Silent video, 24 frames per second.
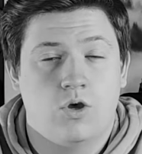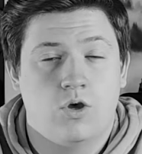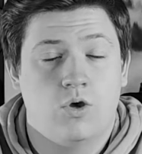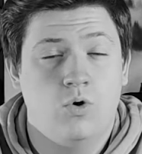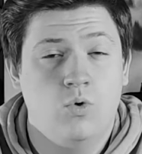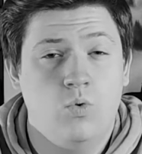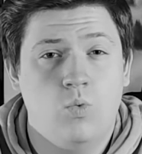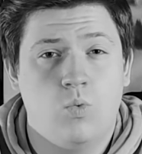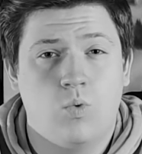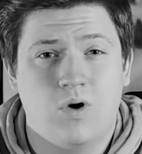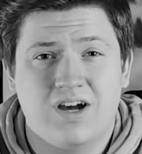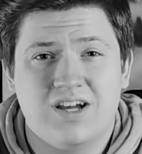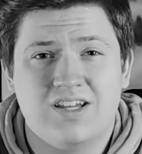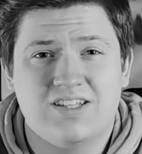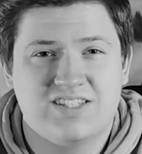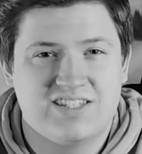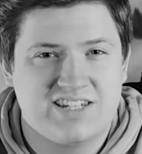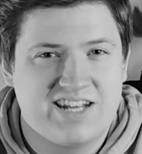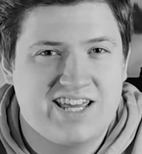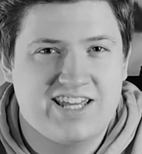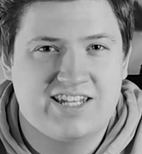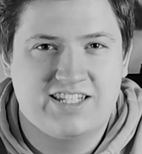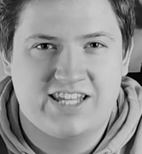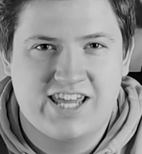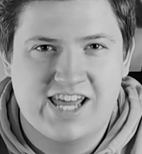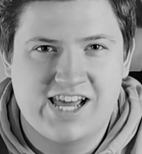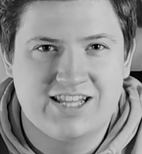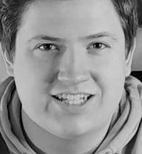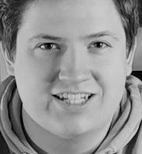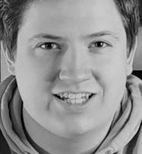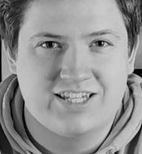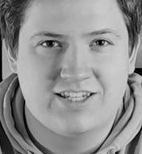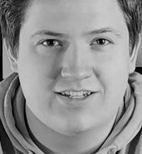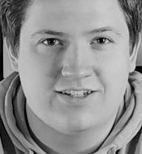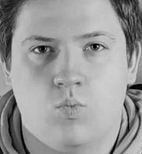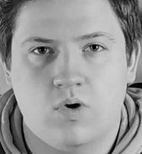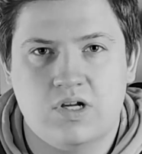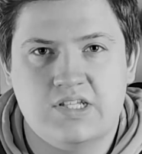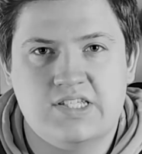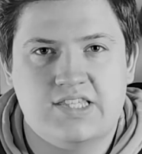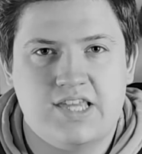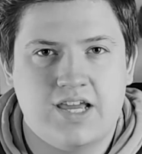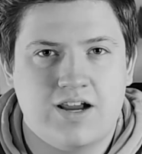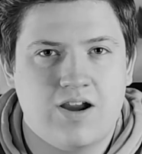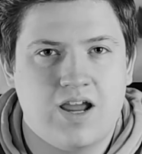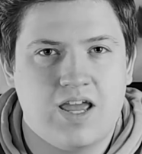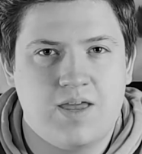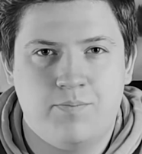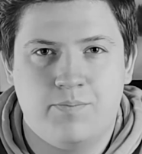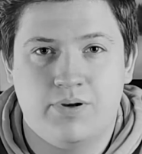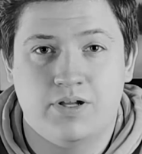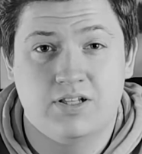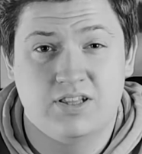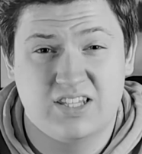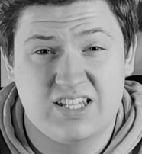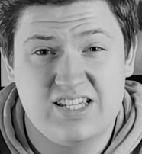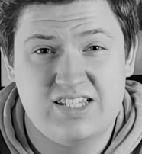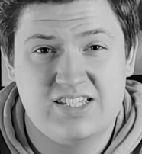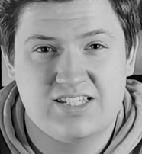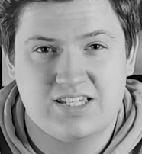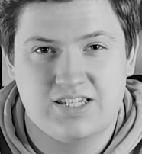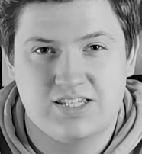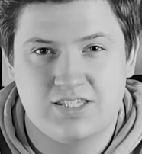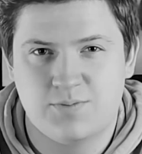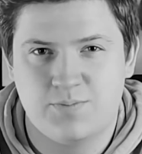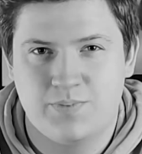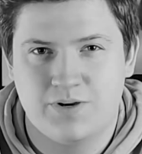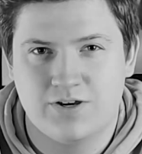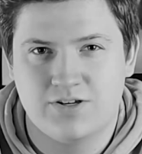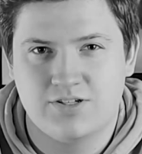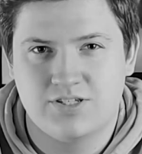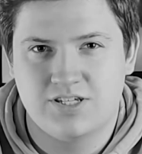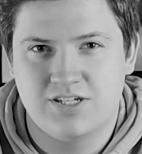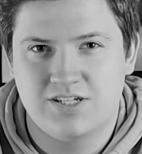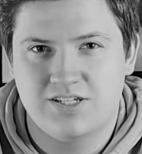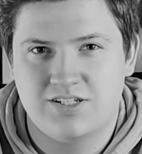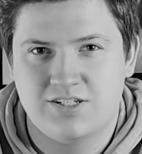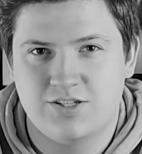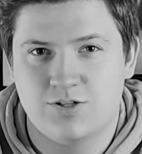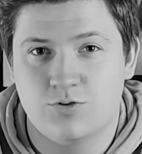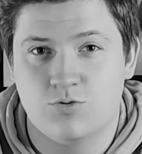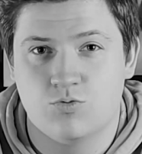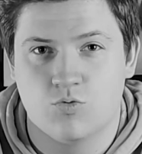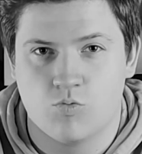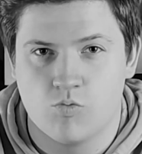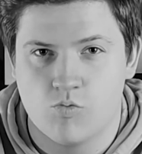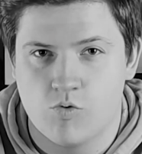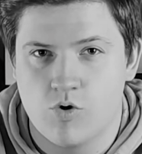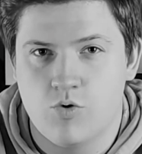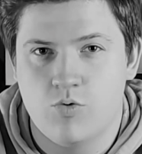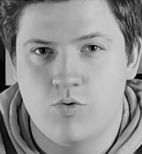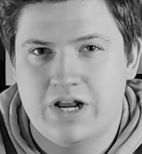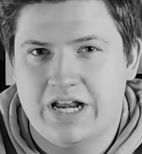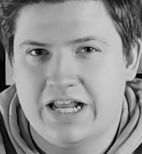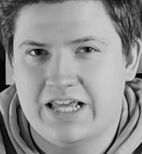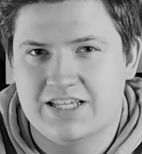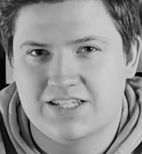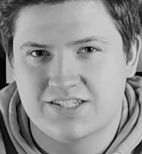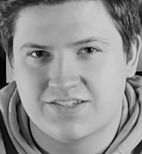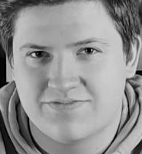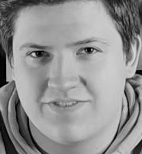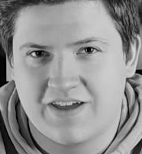Who was Ned Kelly? Was there a police conspiracy to ruin his